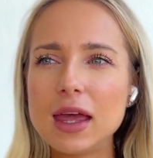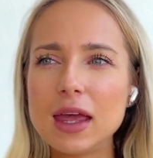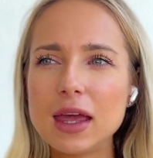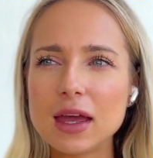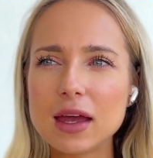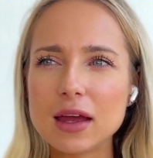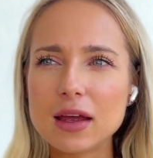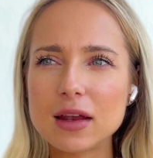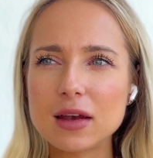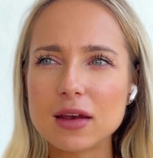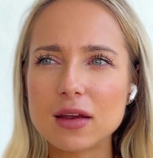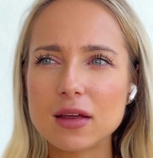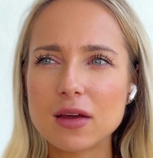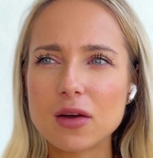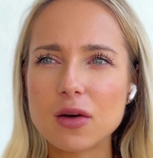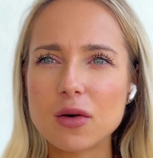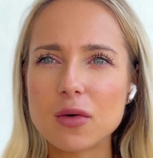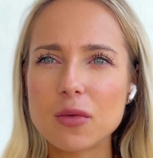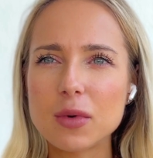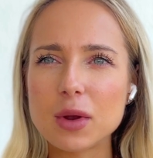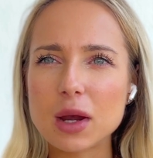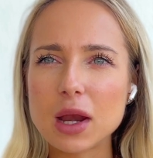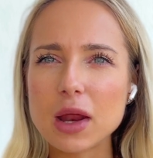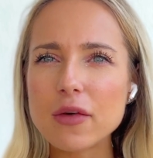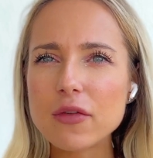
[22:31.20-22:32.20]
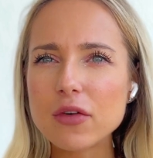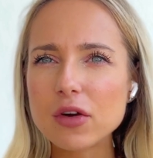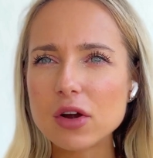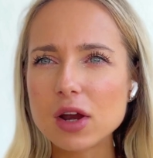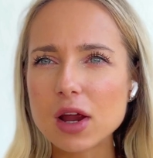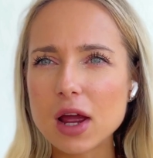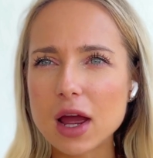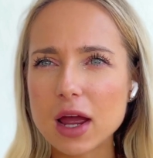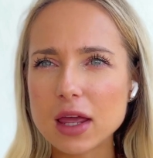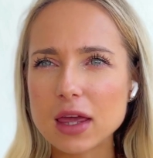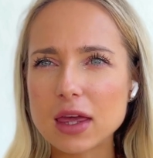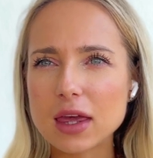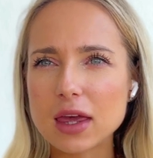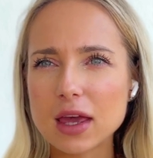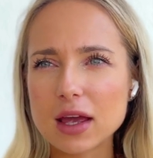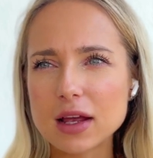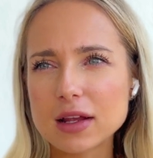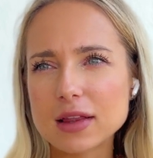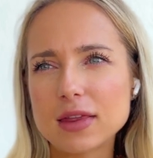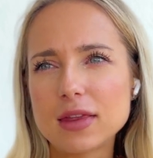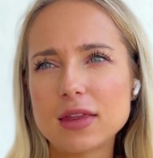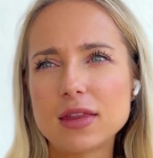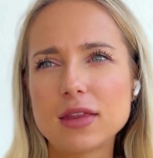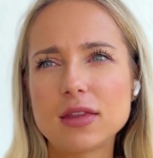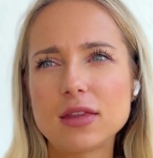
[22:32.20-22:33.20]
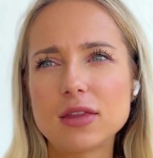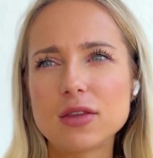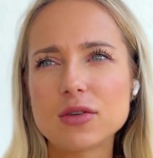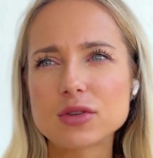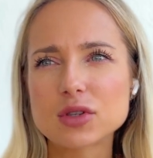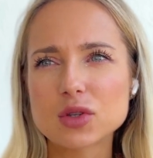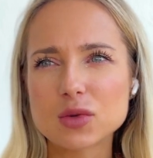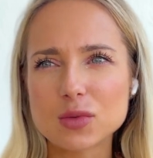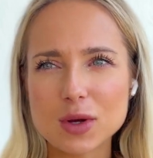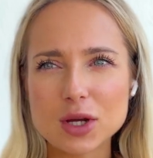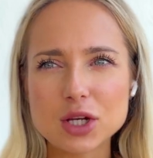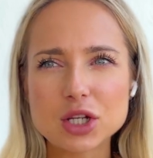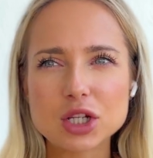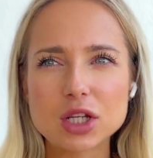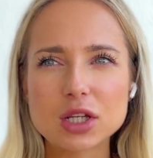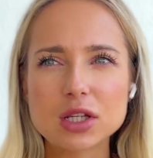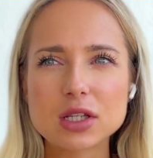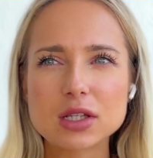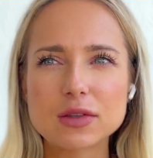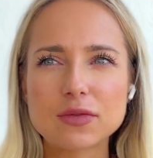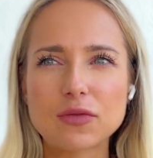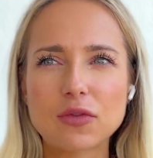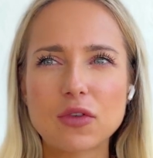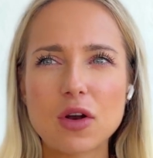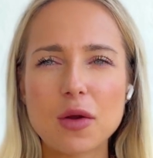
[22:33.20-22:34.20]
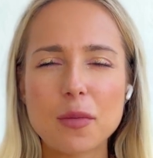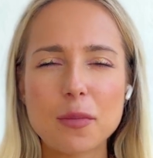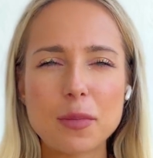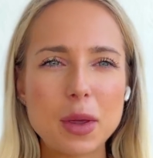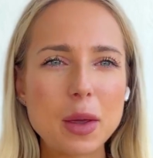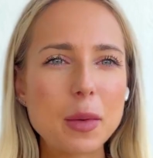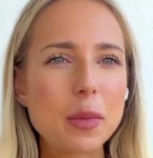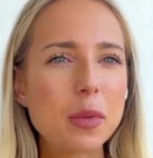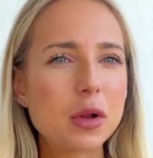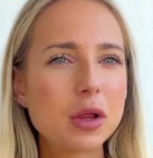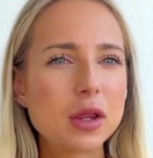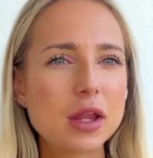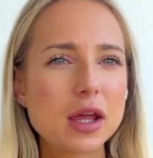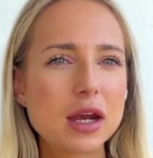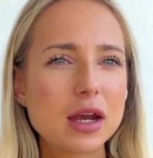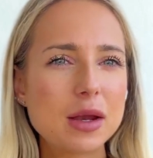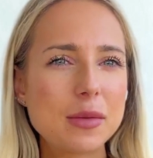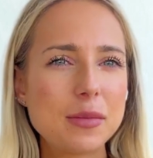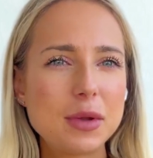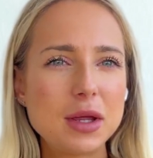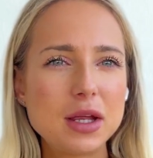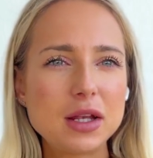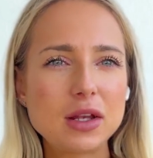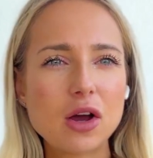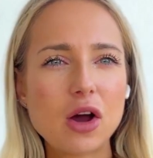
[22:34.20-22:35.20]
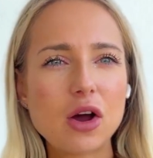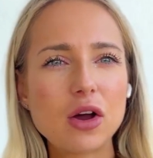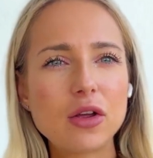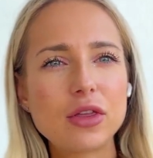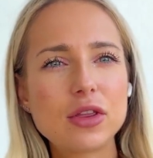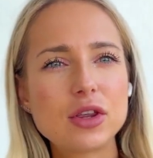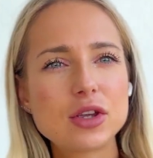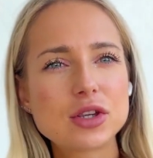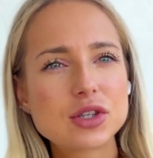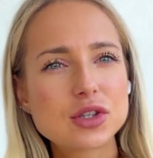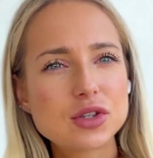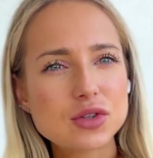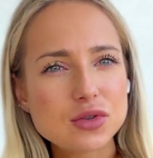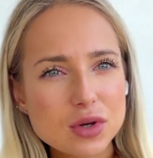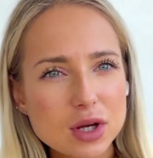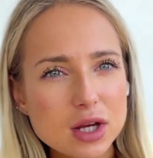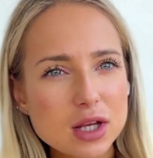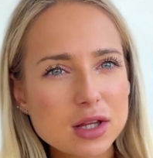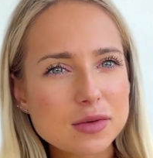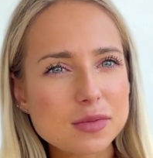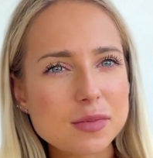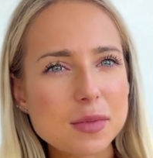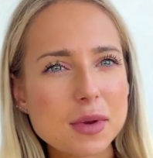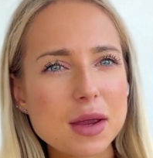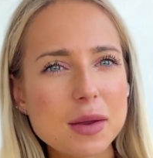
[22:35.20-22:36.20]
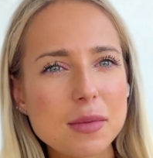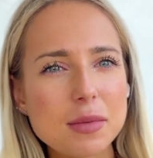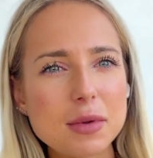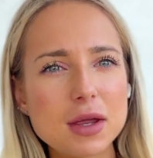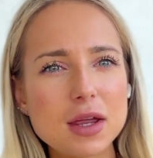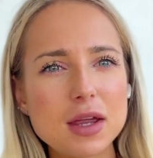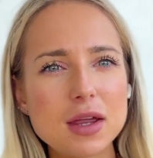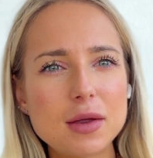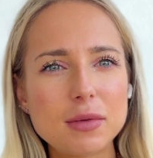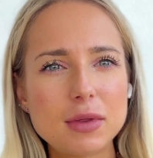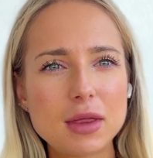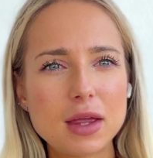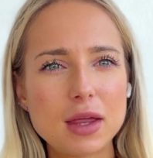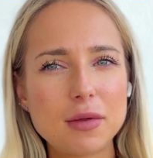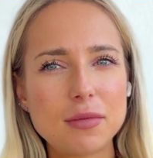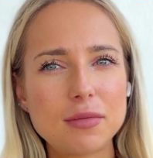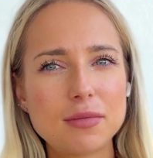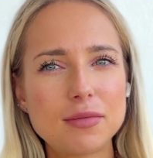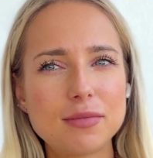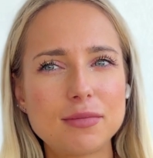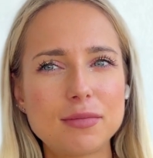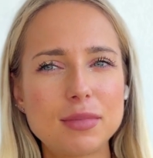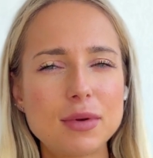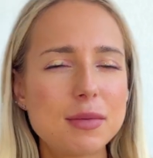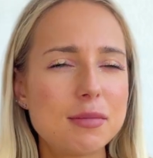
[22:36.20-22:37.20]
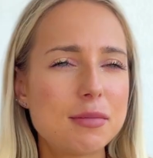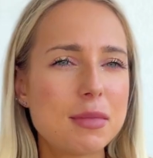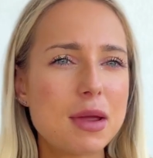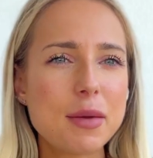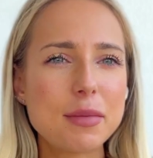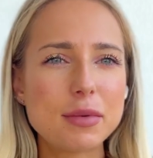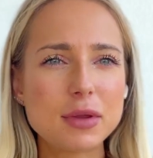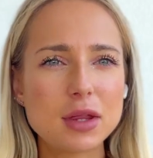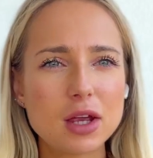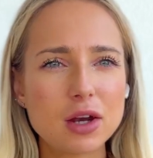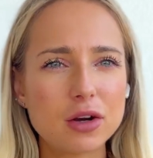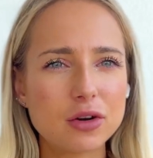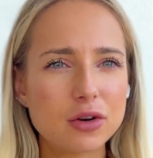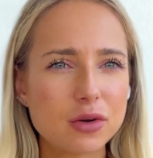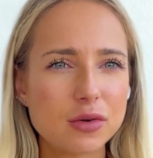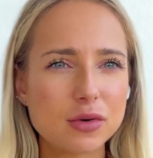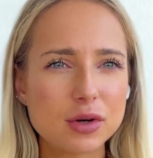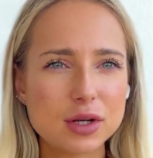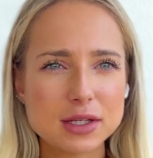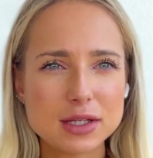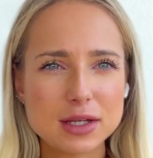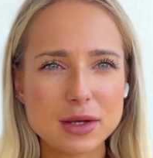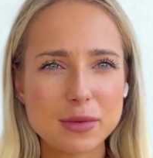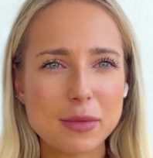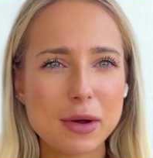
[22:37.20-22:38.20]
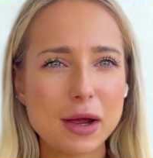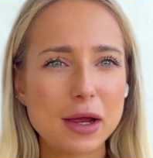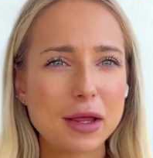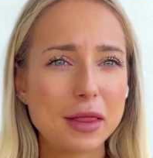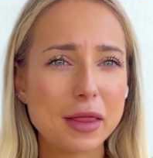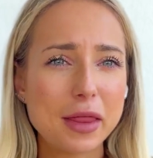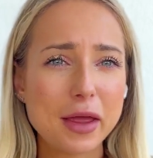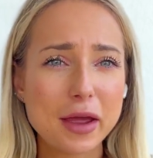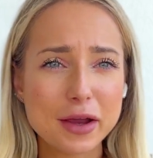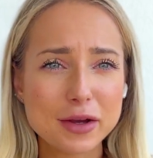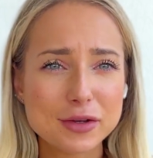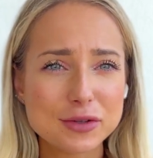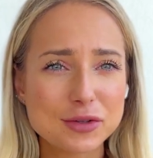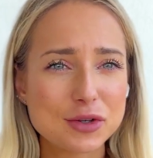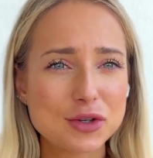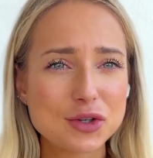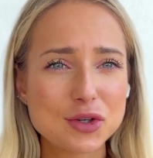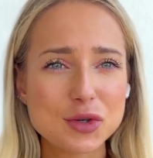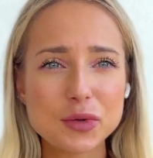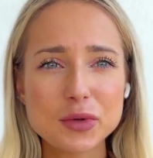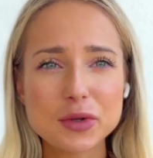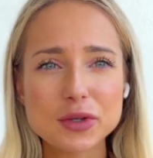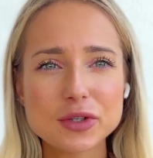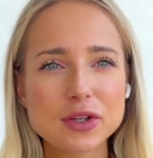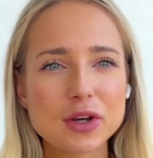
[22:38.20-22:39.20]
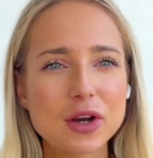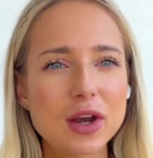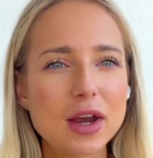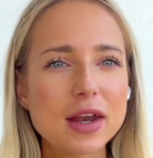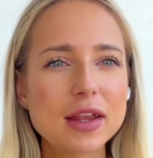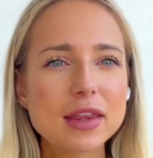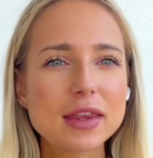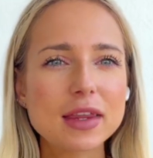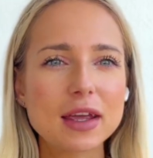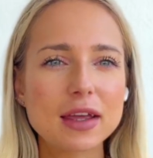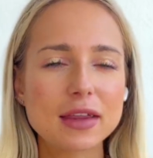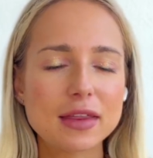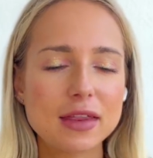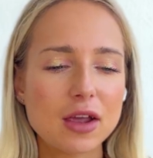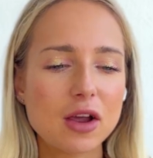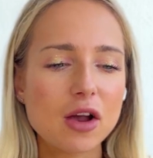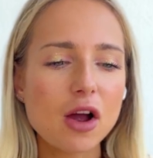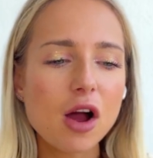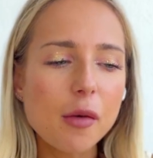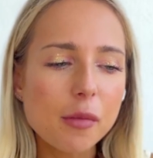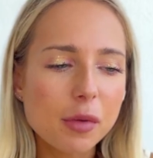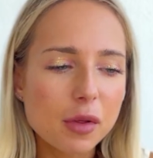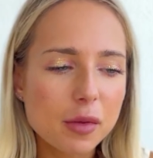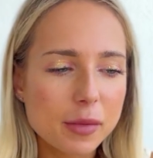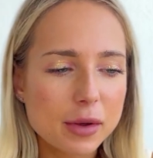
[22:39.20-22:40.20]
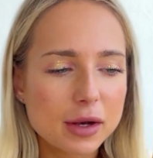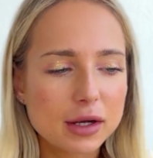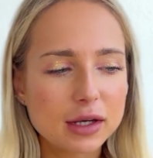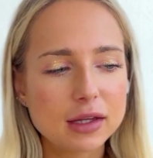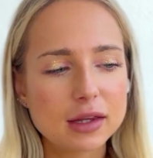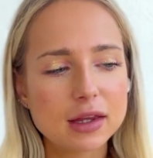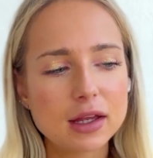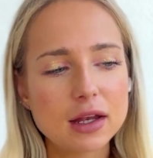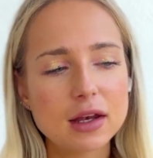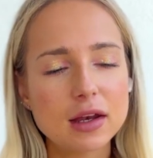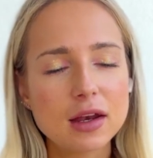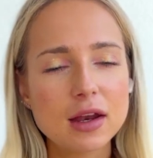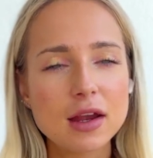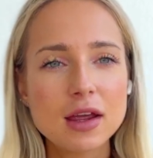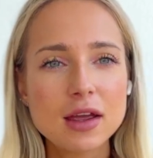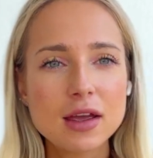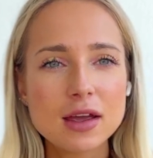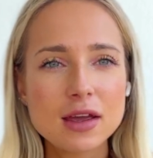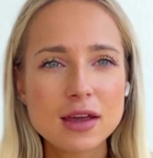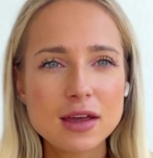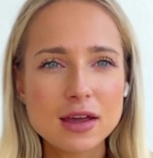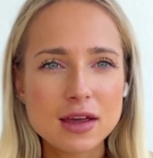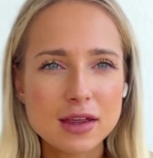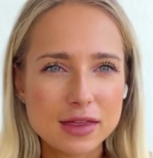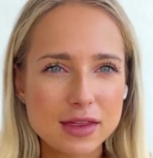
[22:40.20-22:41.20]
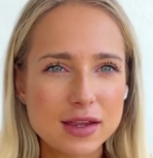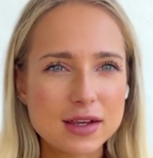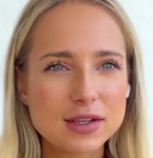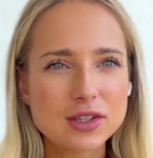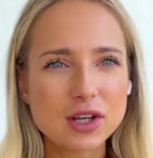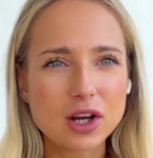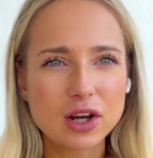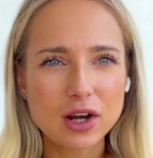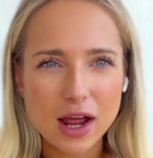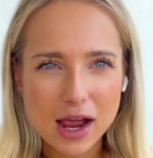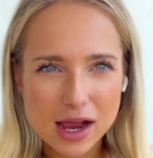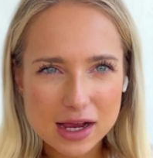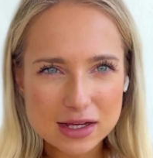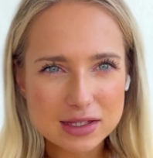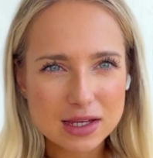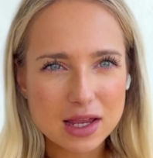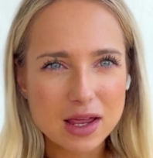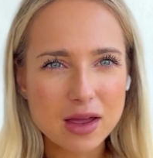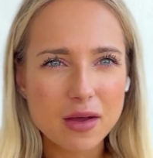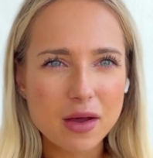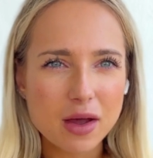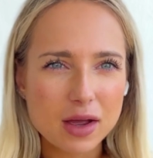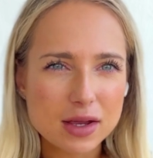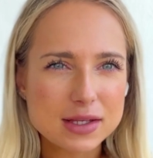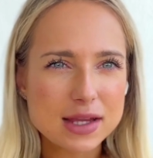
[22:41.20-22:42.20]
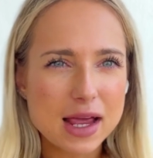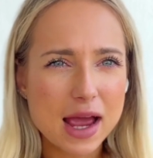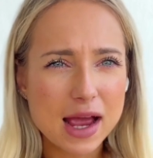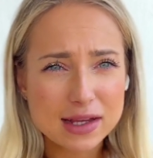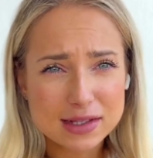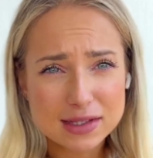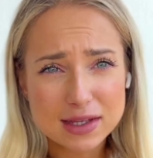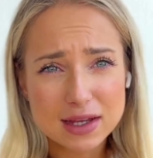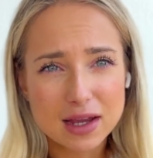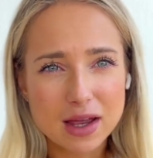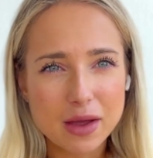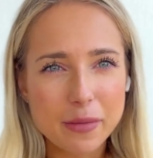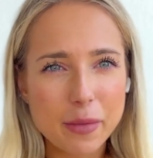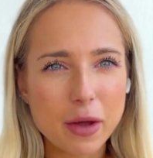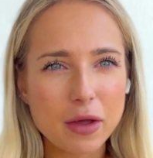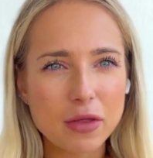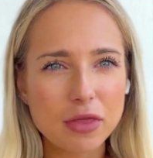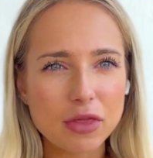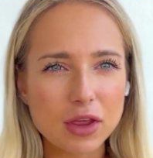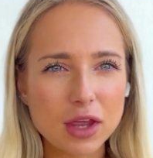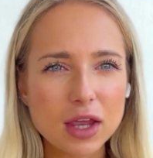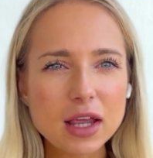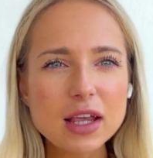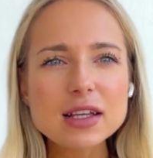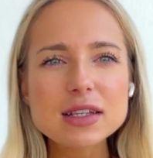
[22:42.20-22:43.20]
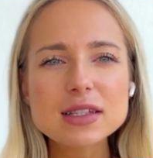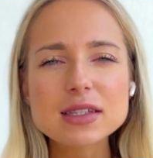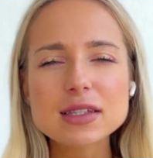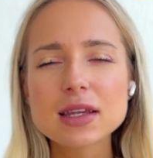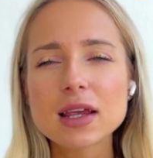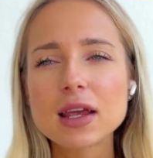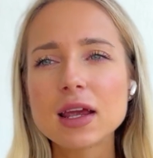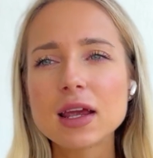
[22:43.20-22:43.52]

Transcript: And whenever I get those questions from people that I meet on the streets, maybe they are noticing my legs or shoulders or anything, compliment, they start asking about things,